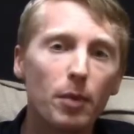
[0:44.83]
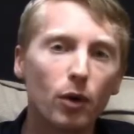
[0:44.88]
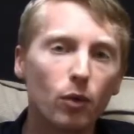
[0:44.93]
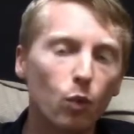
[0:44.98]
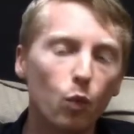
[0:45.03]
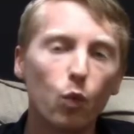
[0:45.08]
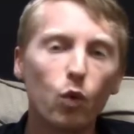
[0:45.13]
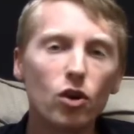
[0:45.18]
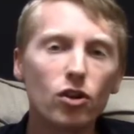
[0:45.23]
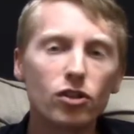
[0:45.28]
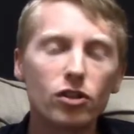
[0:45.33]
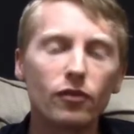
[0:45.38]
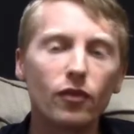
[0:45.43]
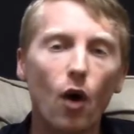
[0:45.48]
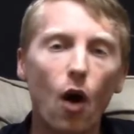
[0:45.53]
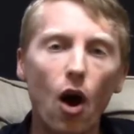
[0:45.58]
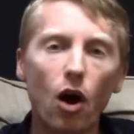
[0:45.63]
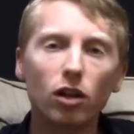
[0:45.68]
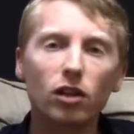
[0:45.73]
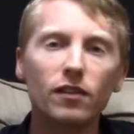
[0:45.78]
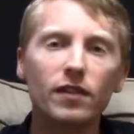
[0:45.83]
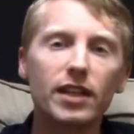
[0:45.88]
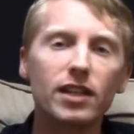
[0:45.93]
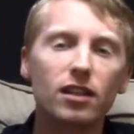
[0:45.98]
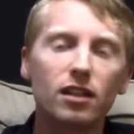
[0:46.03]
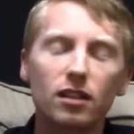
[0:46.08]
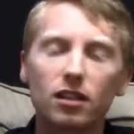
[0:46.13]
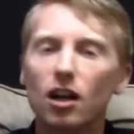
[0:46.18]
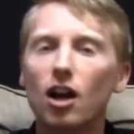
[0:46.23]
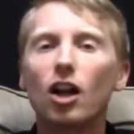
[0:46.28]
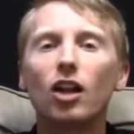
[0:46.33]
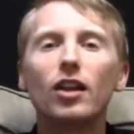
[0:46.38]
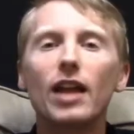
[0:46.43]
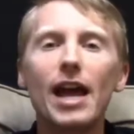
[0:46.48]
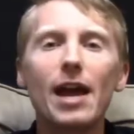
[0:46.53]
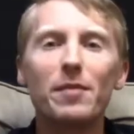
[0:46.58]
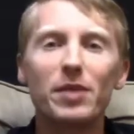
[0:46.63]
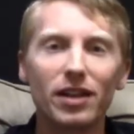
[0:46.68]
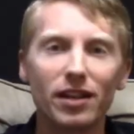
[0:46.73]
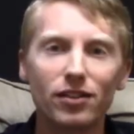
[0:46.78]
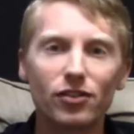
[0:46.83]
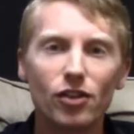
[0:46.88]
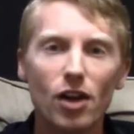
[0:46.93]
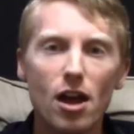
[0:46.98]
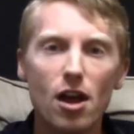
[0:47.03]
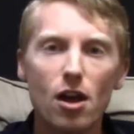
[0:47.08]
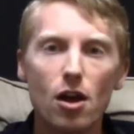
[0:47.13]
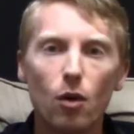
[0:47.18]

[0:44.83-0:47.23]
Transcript: But worst of all of these calamities